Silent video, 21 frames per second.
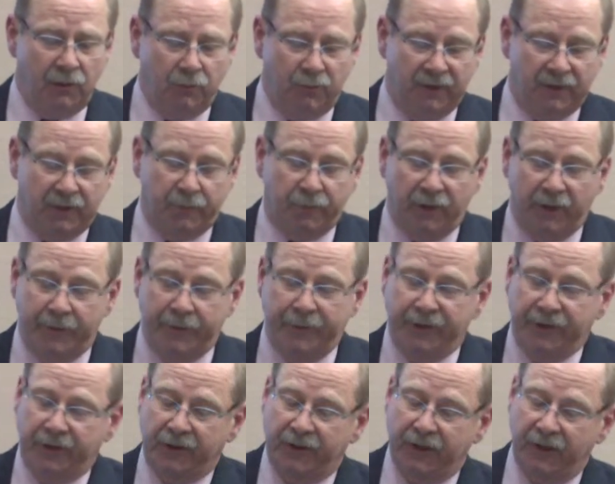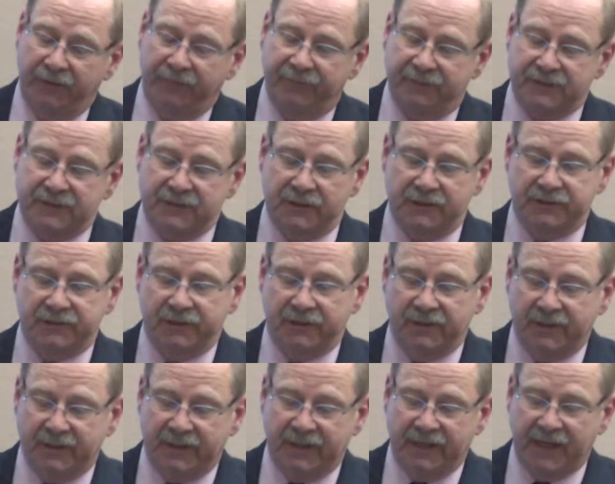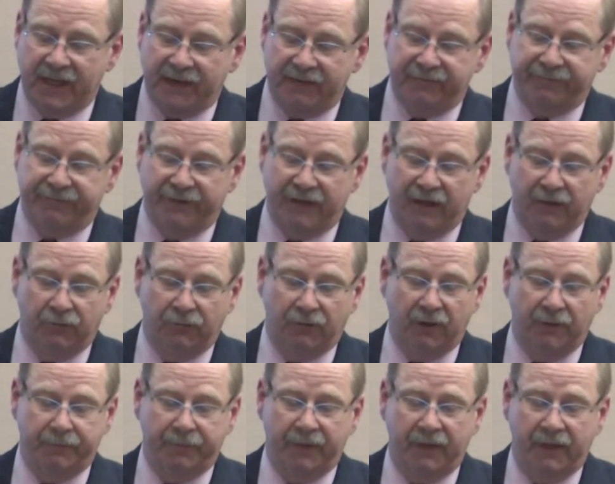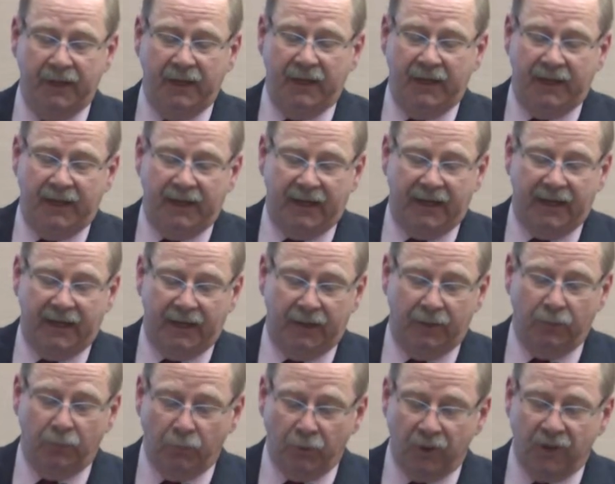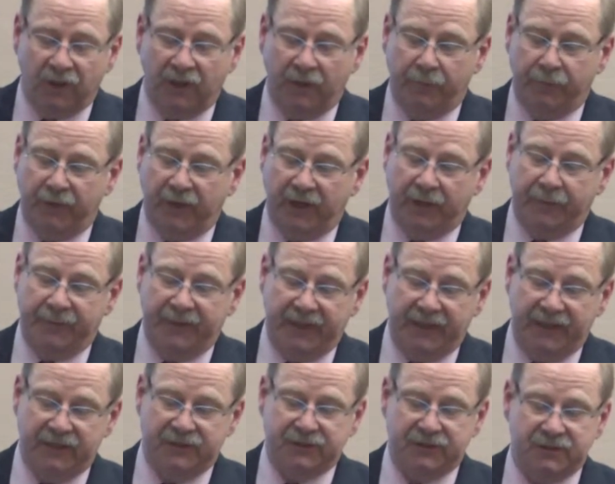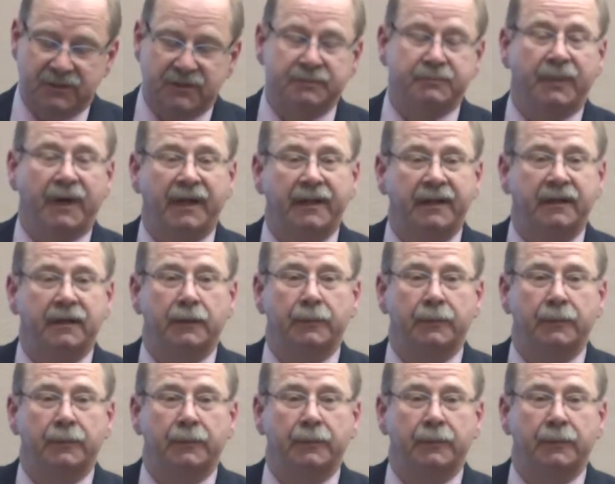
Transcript: when the primary care physician did not follow up on workup recommendations by the